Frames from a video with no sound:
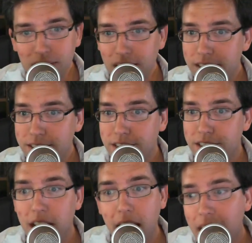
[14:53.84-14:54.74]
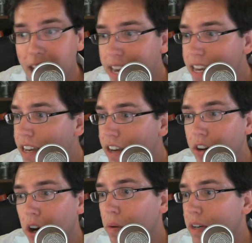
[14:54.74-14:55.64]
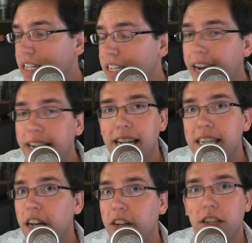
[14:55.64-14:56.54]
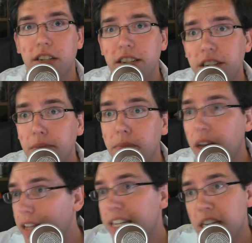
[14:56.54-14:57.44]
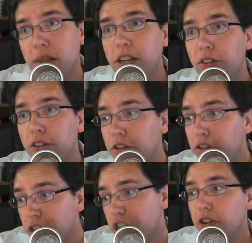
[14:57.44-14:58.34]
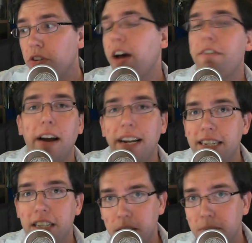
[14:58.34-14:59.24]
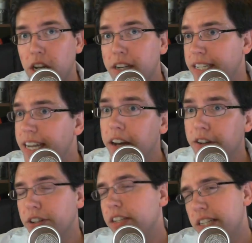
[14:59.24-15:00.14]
say, a site that sells the system, that's something you usually do not find systems on sale. So this is